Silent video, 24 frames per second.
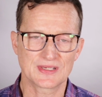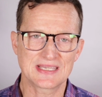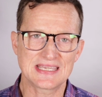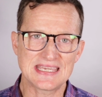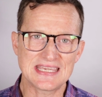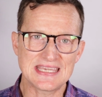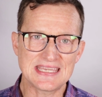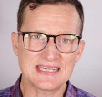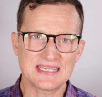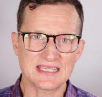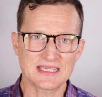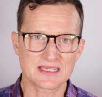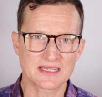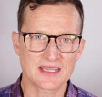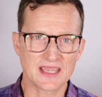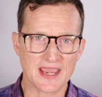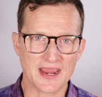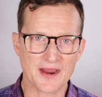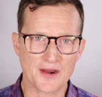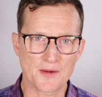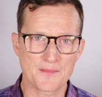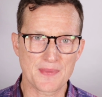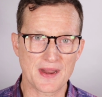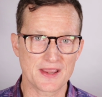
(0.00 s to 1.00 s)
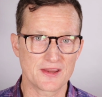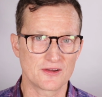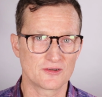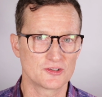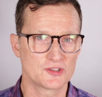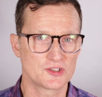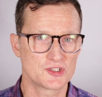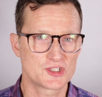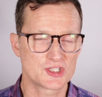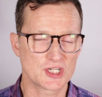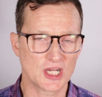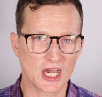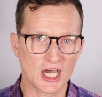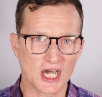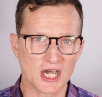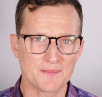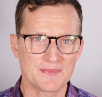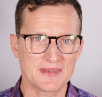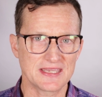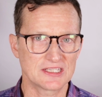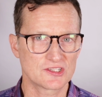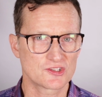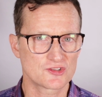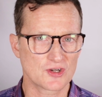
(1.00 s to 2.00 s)
He didn't care about your
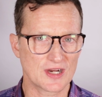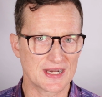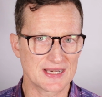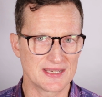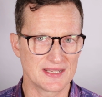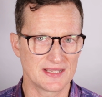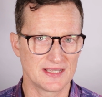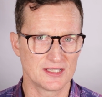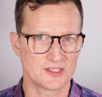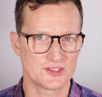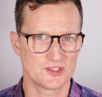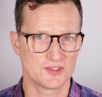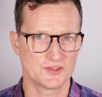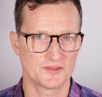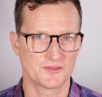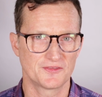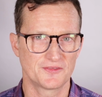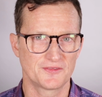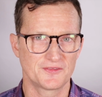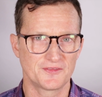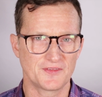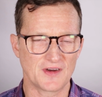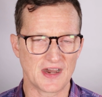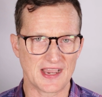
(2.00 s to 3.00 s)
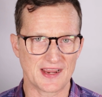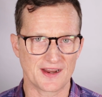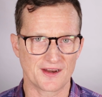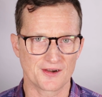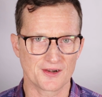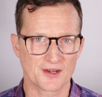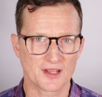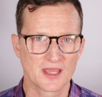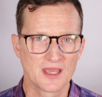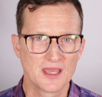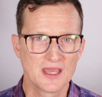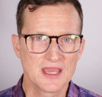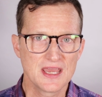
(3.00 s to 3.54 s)
job. He tried to get you fired.